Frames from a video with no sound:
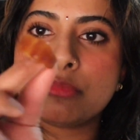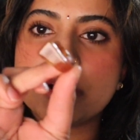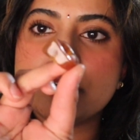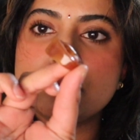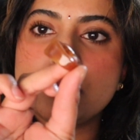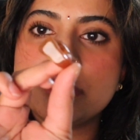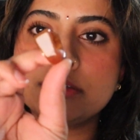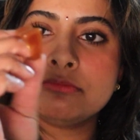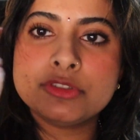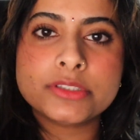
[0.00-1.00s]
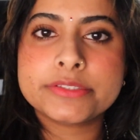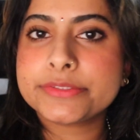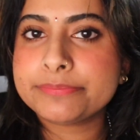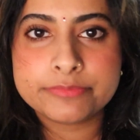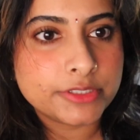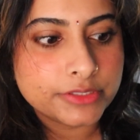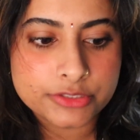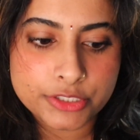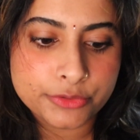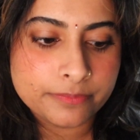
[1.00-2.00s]
brown one, just because it's
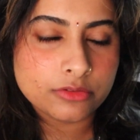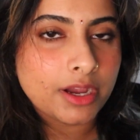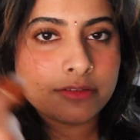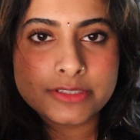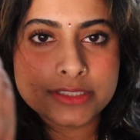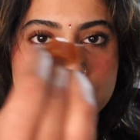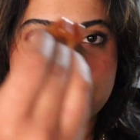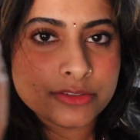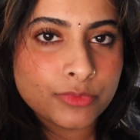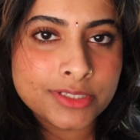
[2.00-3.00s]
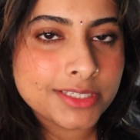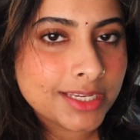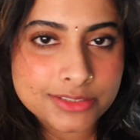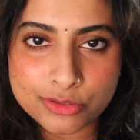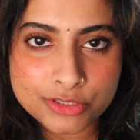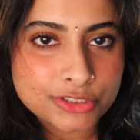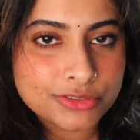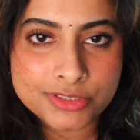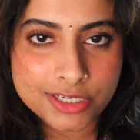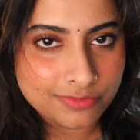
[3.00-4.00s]
cute. So obviously resin one can't
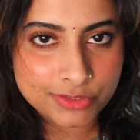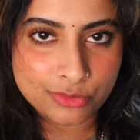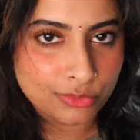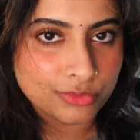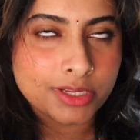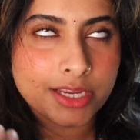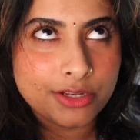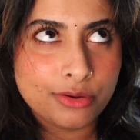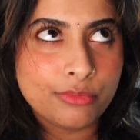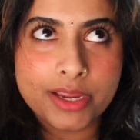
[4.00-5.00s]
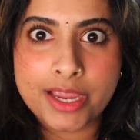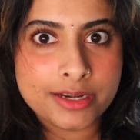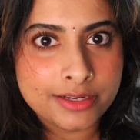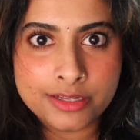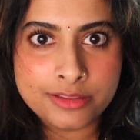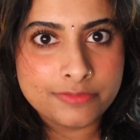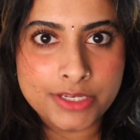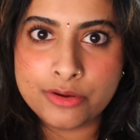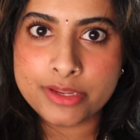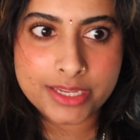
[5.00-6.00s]
tarnish, not even gold. I know, I added it in the
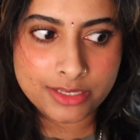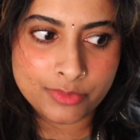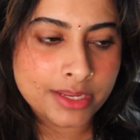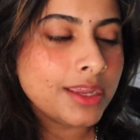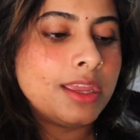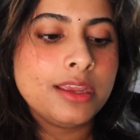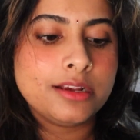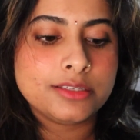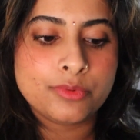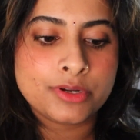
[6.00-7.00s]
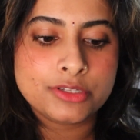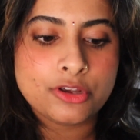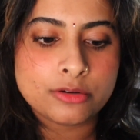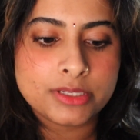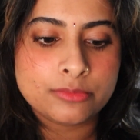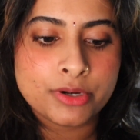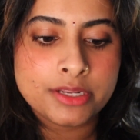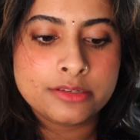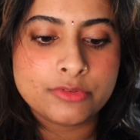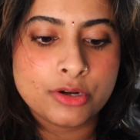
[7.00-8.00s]
video anyway, because I wanted to talk about the
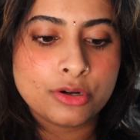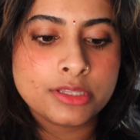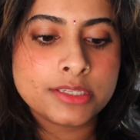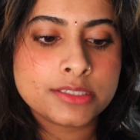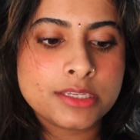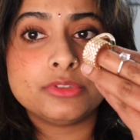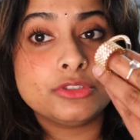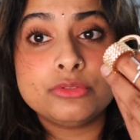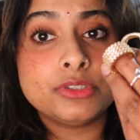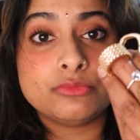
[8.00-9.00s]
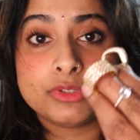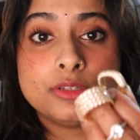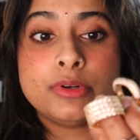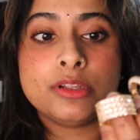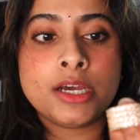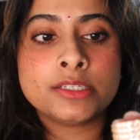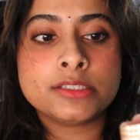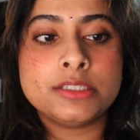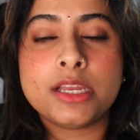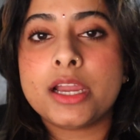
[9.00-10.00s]
brand regardless. They're doing really well,
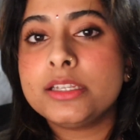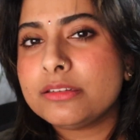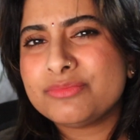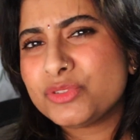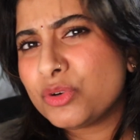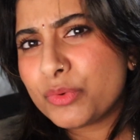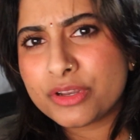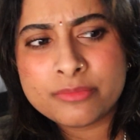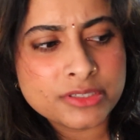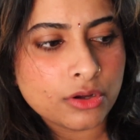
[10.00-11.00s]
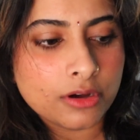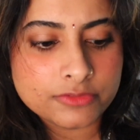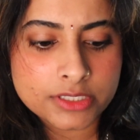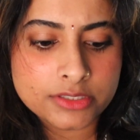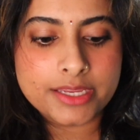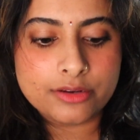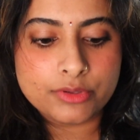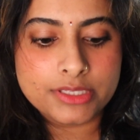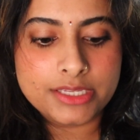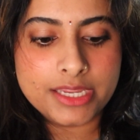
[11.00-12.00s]
honestly. I don't wear them as often. I can't
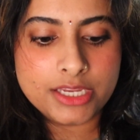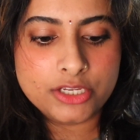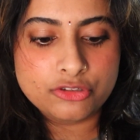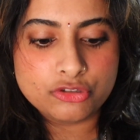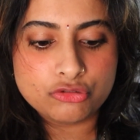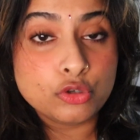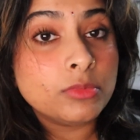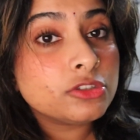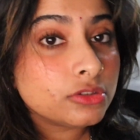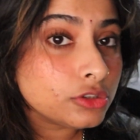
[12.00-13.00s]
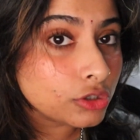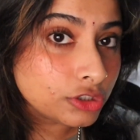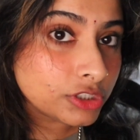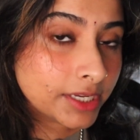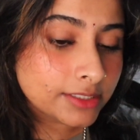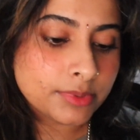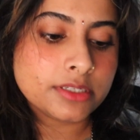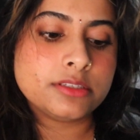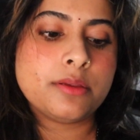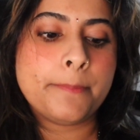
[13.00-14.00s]
really gauge too much on the tarnishing
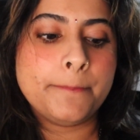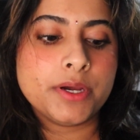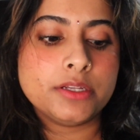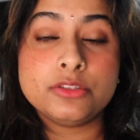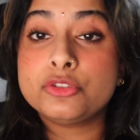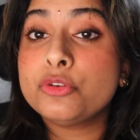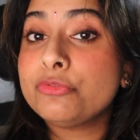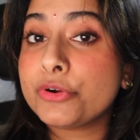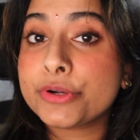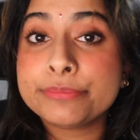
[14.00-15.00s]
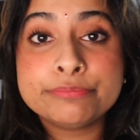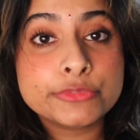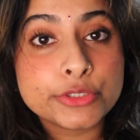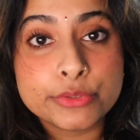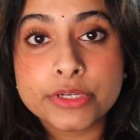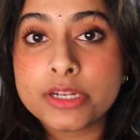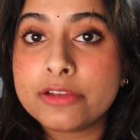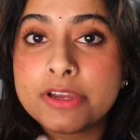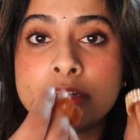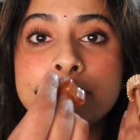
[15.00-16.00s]
aspect, but so far, so good.
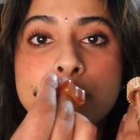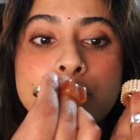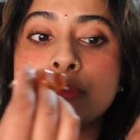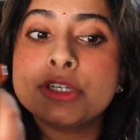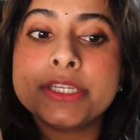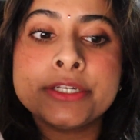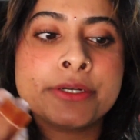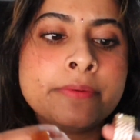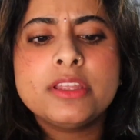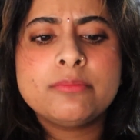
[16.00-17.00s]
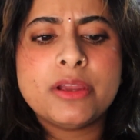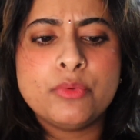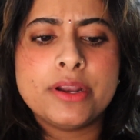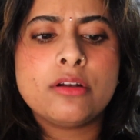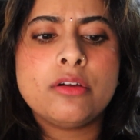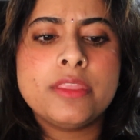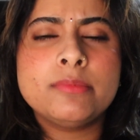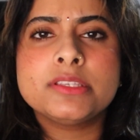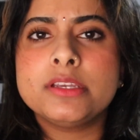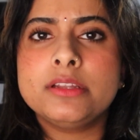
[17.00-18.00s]
I've had them for over a year. I feel like my wear on them
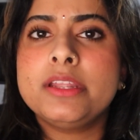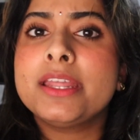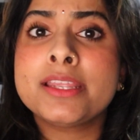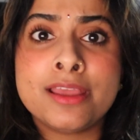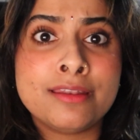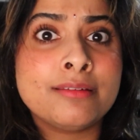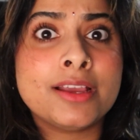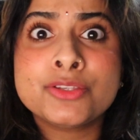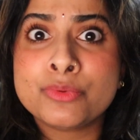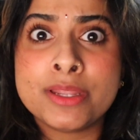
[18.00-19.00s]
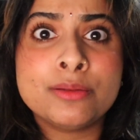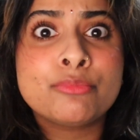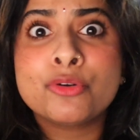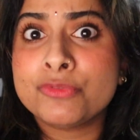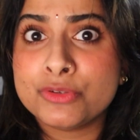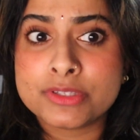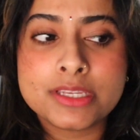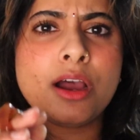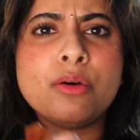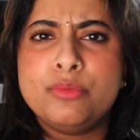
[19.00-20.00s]
is good. And again, I sweat
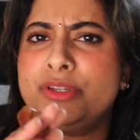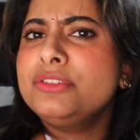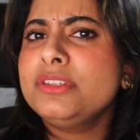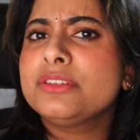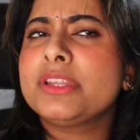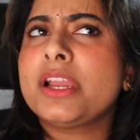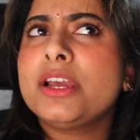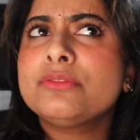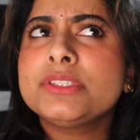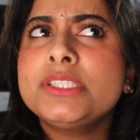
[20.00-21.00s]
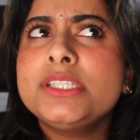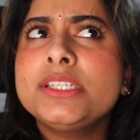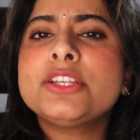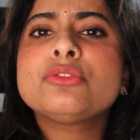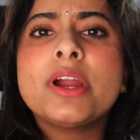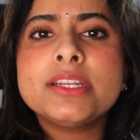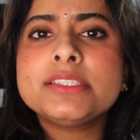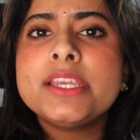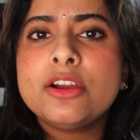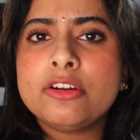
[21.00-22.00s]
profusely. Oh, here's another thing. I try to
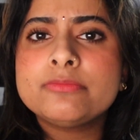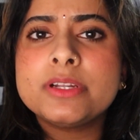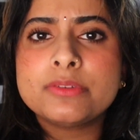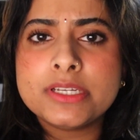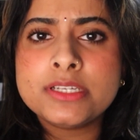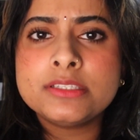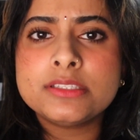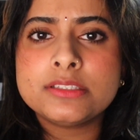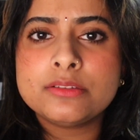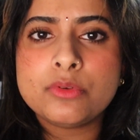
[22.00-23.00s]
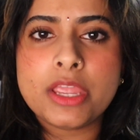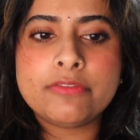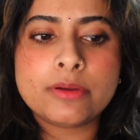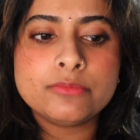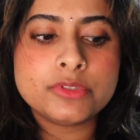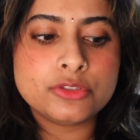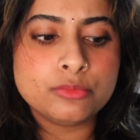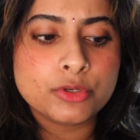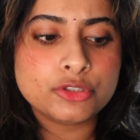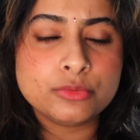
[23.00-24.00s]
take off my rings if I'm
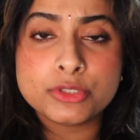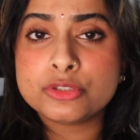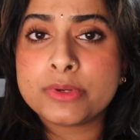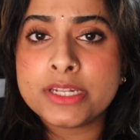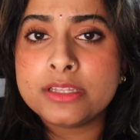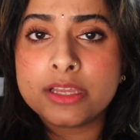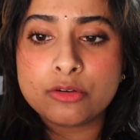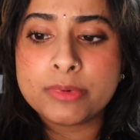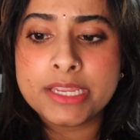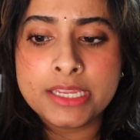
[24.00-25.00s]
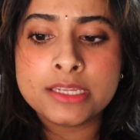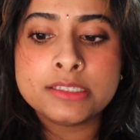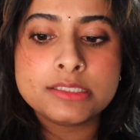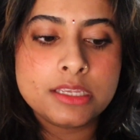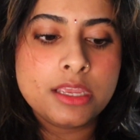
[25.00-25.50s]
super, super sweaty, like on my hands,